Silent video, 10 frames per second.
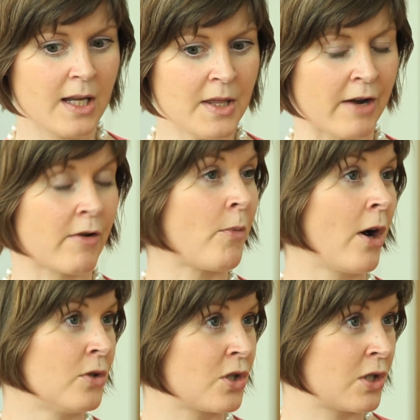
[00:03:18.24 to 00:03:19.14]
their
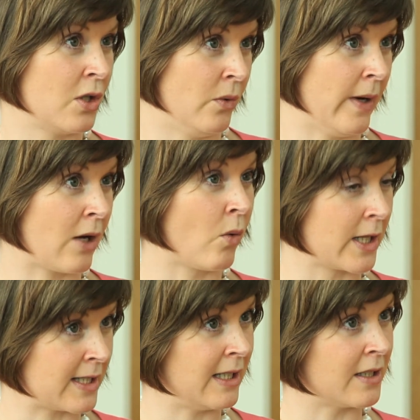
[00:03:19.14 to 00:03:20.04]
approach to
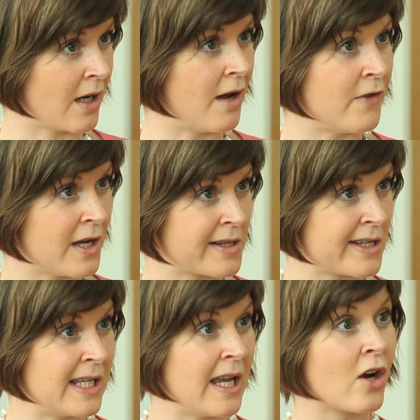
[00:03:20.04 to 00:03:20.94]
equality and
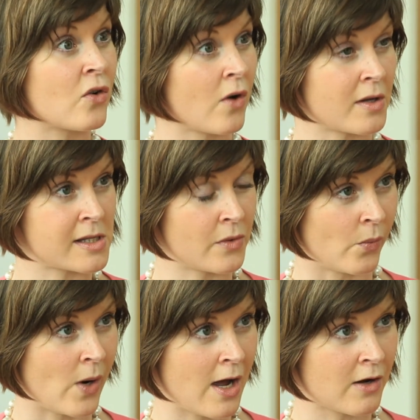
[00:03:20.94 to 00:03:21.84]
diversity across the
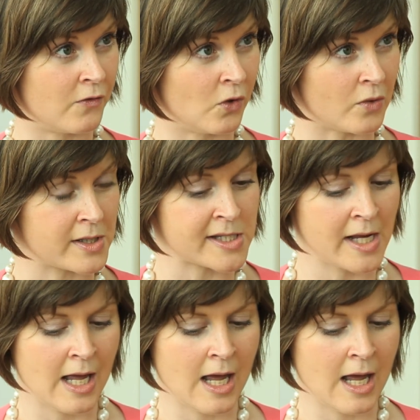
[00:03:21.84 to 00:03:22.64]
workforce.